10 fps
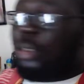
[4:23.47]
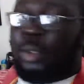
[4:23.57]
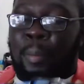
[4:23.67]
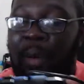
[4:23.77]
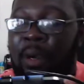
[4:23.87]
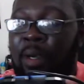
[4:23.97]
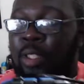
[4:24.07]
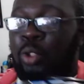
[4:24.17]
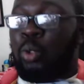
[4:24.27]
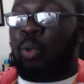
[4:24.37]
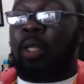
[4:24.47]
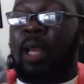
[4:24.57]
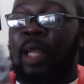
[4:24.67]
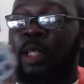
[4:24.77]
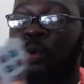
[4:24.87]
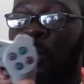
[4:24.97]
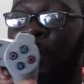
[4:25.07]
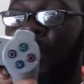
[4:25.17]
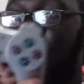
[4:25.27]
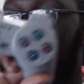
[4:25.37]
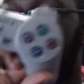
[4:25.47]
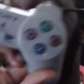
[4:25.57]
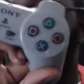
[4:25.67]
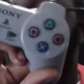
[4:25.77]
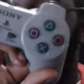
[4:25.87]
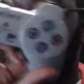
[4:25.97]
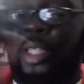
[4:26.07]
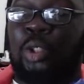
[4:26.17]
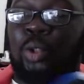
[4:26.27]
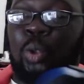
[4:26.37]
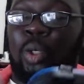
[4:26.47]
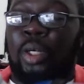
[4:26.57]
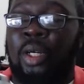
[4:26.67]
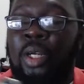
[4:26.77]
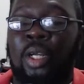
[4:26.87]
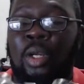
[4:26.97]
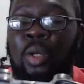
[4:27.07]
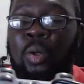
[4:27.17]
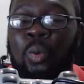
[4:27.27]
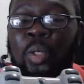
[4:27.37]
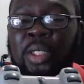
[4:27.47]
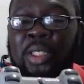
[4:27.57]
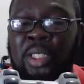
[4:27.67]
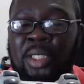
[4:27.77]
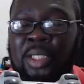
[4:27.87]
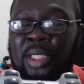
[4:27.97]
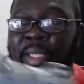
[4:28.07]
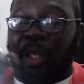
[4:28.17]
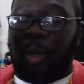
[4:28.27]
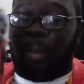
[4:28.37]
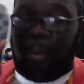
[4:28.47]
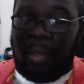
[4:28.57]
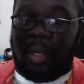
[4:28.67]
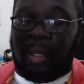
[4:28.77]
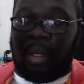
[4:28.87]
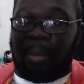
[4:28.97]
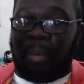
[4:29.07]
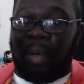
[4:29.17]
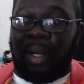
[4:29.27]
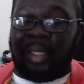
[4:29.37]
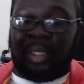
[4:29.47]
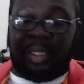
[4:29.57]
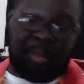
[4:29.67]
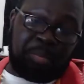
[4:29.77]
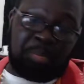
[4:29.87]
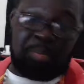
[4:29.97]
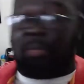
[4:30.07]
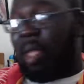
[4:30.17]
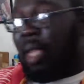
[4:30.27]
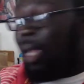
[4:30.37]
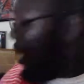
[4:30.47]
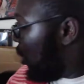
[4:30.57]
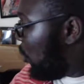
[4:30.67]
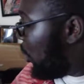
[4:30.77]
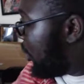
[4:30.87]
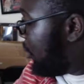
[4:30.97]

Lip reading: compared it to the actual PlayStation 1 controller, which is a little bit bigger, but it works.